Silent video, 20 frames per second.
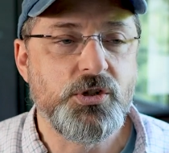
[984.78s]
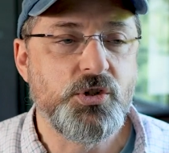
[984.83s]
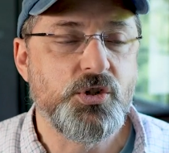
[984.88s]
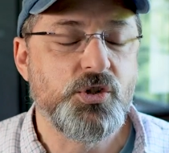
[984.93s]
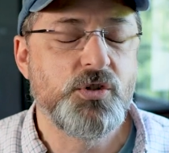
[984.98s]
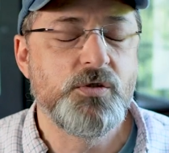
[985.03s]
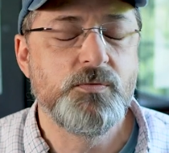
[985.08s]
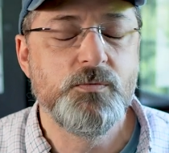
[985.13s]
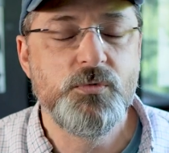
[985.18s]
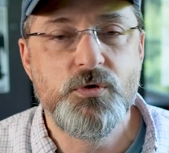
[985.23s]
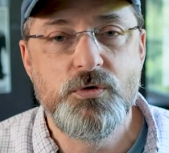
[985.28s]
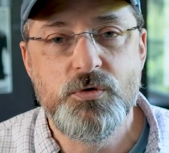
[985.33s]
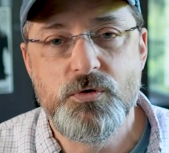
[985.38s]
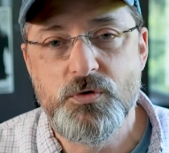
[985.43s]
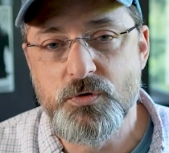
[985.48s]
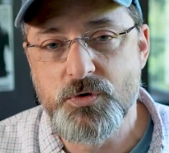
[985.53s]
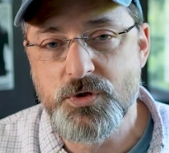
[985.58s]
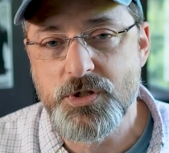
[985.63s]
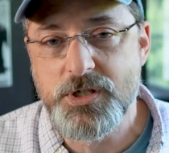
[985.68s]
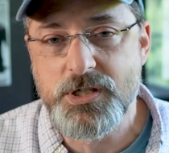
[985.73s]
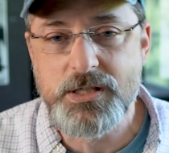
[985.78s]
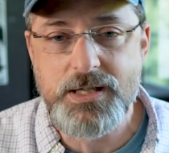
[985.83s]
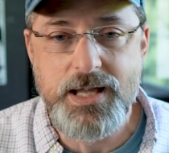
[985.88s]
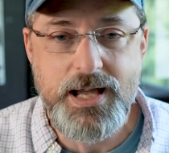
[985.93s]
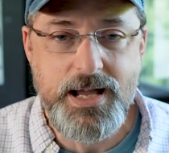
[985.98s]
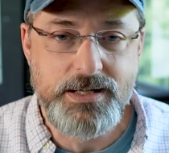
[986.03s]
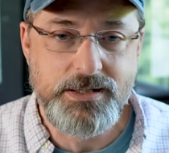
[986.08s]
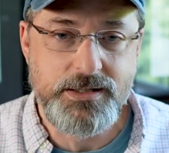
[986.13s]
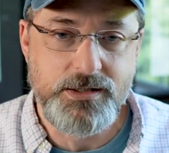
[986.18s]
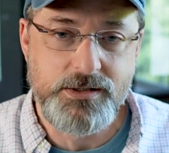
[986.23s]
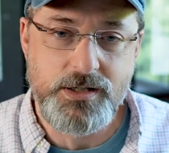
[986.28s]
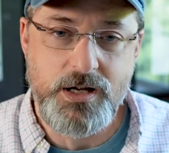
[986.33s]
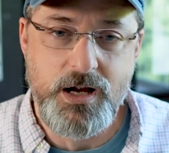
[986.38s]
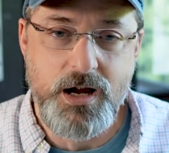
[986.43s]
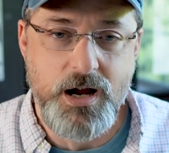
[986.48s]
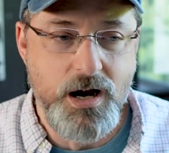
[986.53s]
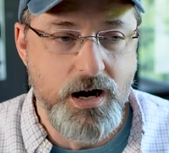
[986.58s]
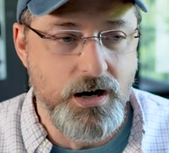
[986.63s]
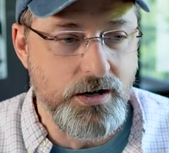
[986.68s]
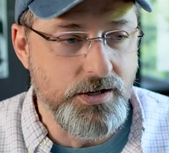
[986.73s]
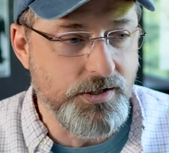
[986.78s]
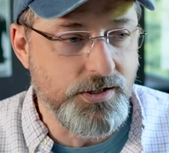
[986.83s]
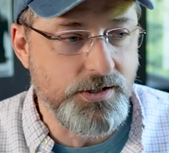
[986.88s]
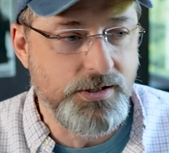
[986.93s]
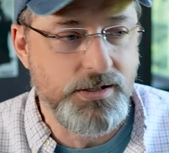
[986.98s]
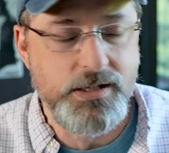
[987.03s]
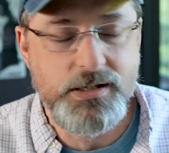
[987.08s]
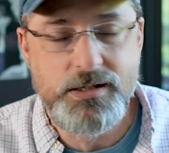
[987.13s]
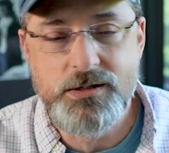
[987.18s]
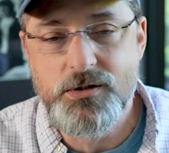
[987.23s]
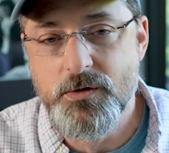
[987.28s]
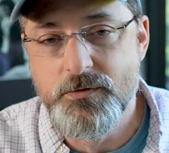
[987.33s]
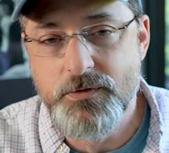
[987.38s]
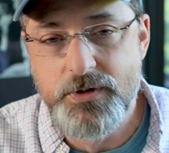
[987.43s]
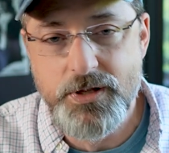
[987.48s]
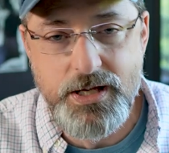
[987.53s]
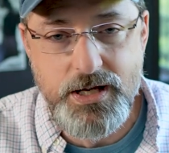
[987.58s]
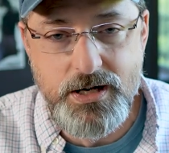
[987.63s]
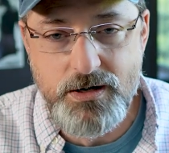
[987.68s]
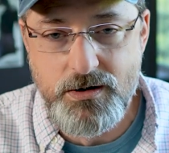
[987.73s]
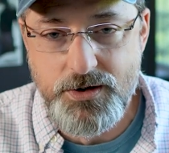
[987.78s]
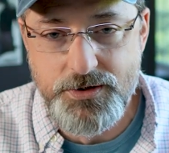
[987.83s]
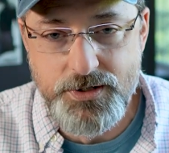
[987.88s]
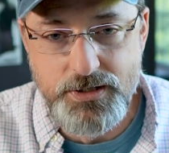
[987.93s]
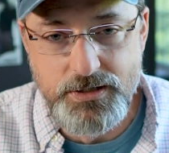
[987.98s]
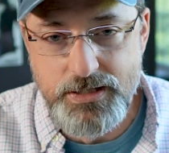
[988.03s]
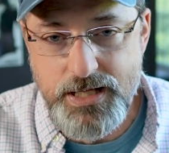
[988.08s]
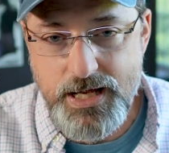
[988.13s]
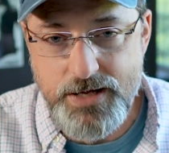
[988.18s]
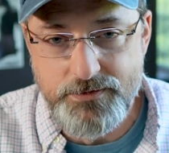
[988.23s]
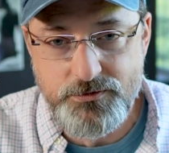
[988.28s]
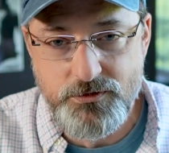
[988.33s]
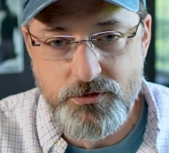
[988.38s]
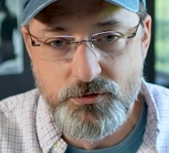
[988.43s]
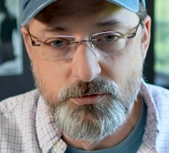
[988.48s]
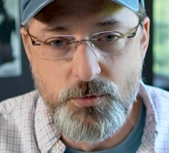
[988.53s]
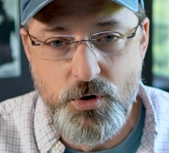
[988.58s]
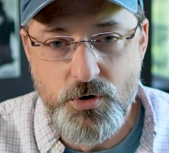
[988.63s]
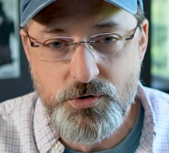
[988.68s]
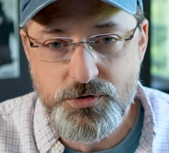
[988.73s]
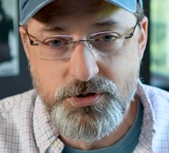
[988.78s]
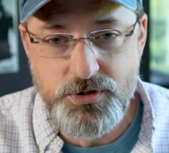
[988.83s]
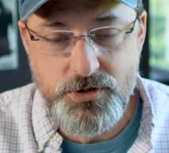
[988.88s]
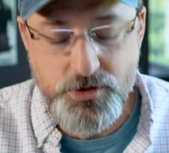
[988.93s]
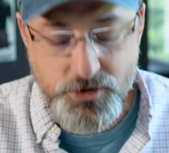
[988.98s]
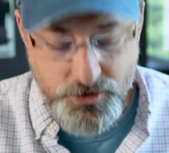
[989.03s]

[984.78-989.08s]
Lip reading: smooth slide guitar is sitting over there on the left through most of the